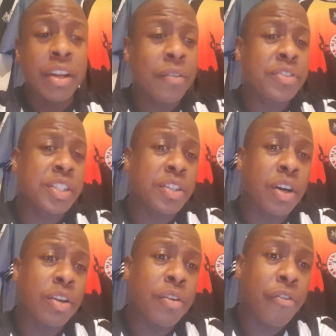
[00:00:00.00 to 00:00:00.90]
obviously you
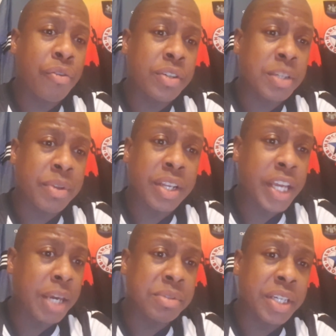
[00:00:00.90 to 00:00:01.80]
got to look through some of the
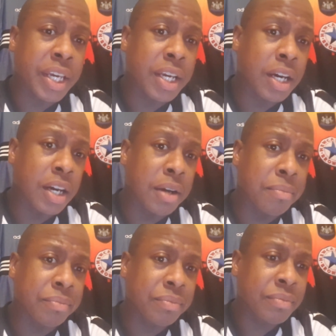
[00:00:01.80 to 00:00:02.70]
names here.
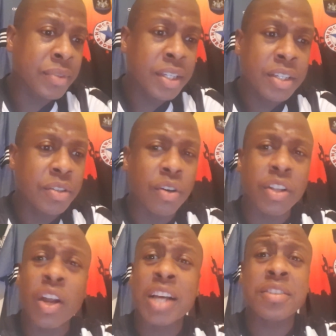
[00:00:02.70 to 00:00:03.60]
You got
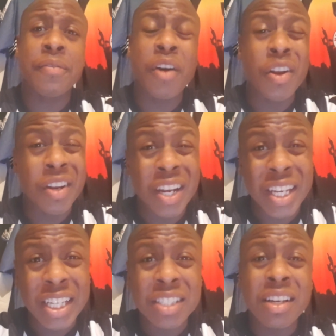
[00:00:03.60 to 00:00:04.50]
the likes of Vernon
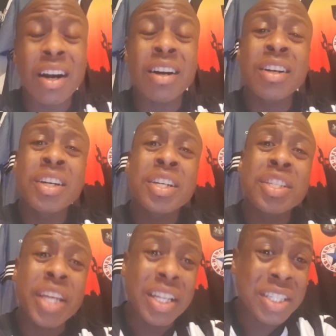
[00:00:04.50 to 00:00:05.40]
Anita,
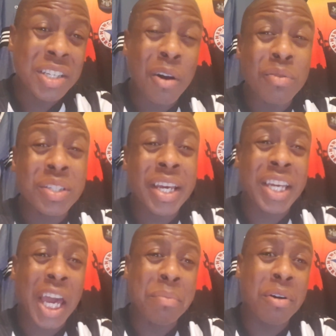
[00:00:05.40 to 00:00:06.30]
Chet Tiote
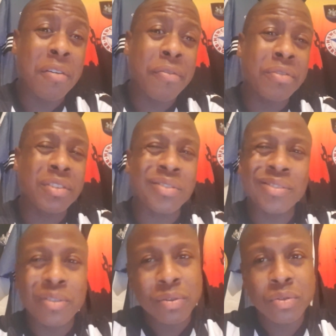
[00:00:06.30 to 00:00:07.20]
came off
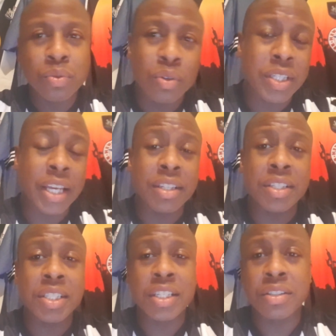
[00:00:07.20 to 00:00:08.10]
towards the end of
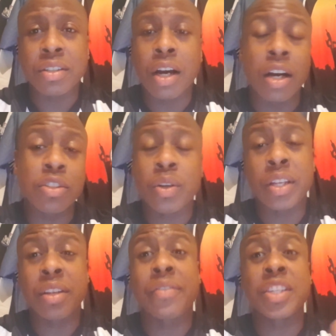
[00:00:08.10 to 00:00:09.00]
the season, to
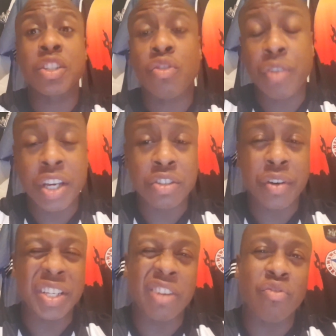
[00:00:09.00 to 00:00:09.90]
end of his career, so
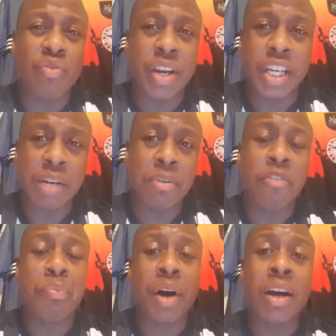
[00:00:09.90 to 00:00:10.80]
he didn't really come
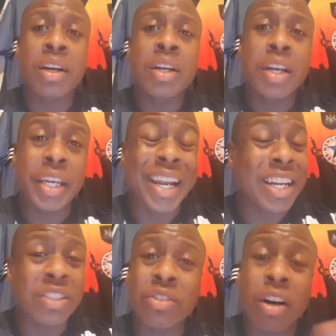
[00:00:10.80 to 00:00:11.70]
off. But again,
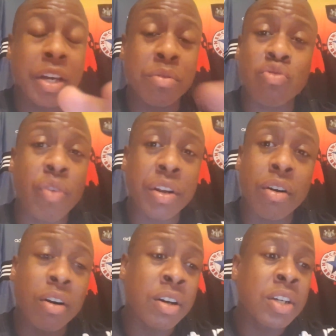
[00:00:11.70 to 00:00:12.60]
at the start, he was red
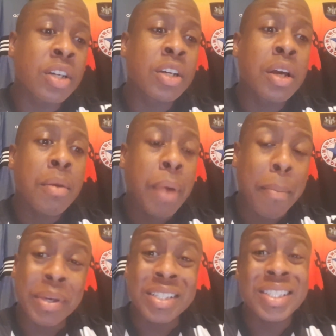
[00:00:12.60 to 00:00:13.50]
hot.
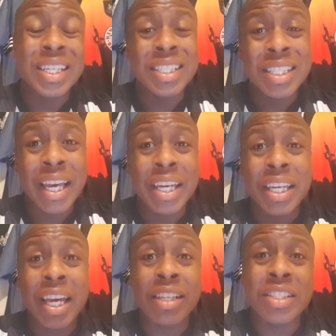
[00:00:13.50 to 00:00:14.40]
Papi Cisse
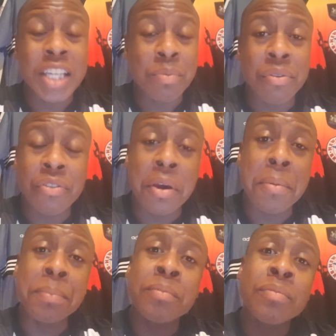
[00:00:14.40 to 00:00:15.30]
again, same with
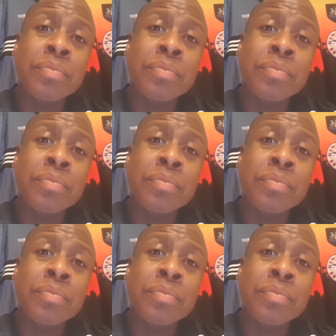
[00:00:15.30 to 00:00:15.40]
him.